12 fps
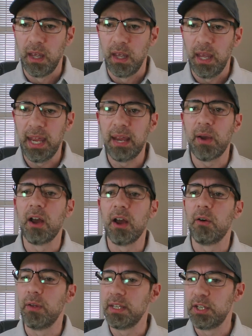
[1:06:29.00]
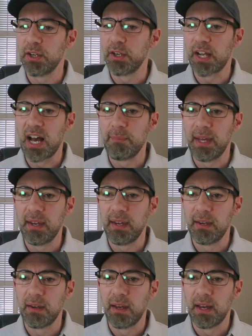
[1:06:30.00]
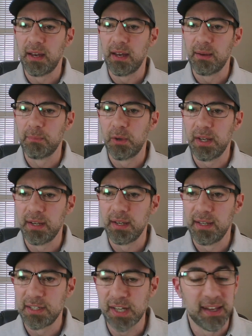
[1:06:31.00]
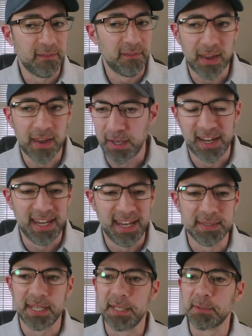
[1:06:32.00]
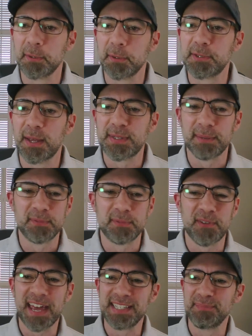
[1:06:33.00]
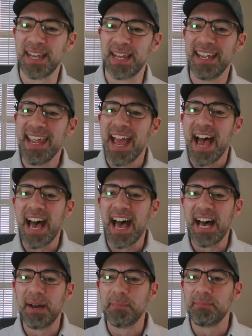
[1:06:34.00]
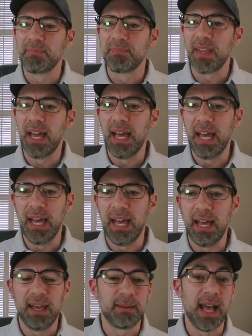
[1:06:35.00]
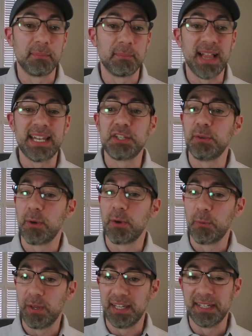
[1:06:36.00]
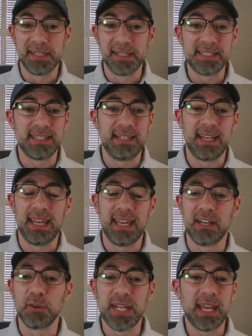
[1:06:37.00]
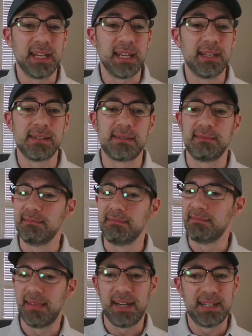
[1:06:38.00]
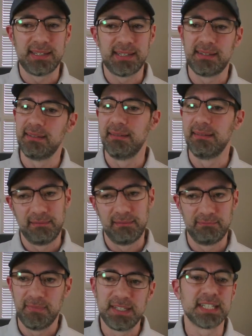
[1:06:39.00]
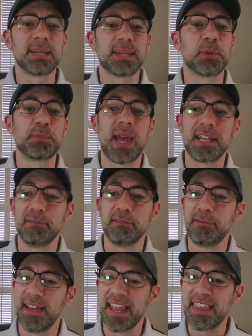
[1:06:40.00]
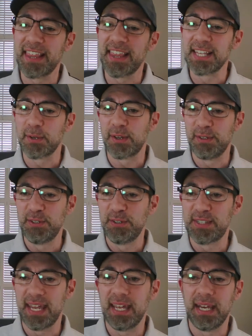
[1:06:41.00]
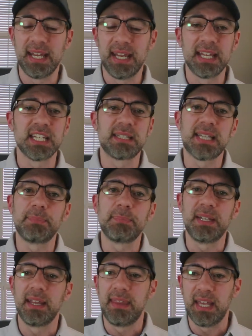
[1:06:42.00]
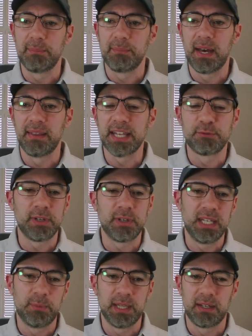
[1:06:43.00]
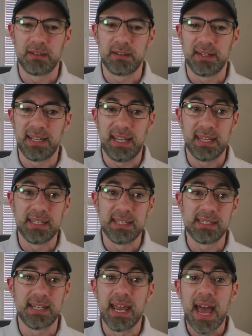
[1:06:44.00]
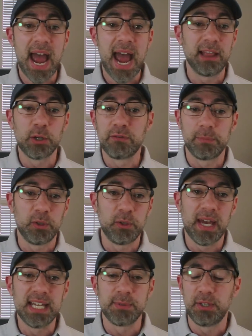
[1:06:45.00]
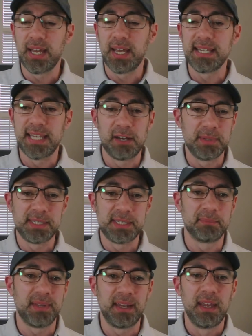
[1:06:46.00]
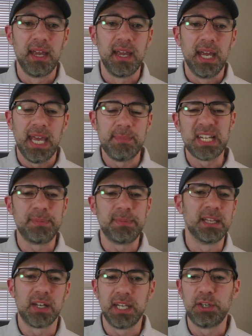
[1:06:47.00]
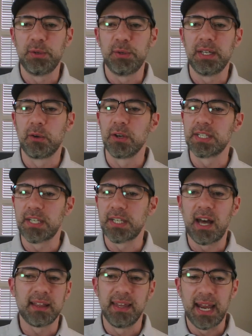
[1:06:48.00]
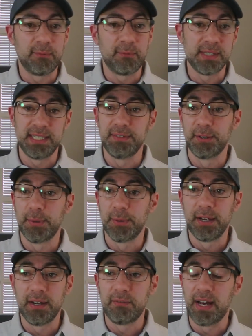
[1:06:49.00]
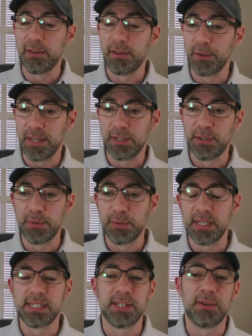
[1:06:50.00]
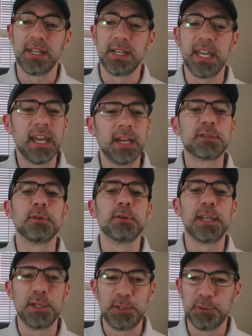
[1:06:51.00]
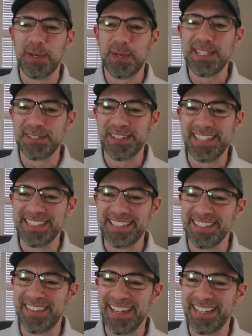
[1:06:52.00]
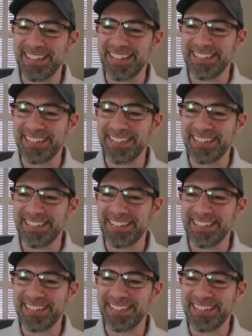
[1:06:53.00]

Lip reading: Anyway, and to your comment, Mohan H, and if I can't say these words, I'll sing fast sometimes. I'm glad that you are willing to listen. And again, don't take it as that it's just a perspective. And I think that's what you say it. And again, just something to think about. That's really what learning is. And I learn from you guys. When you guys tell me something, it makes me look into it, or a stock that I wasn't even aware of, I'll look into it. So it's really a two-way street. So thank you.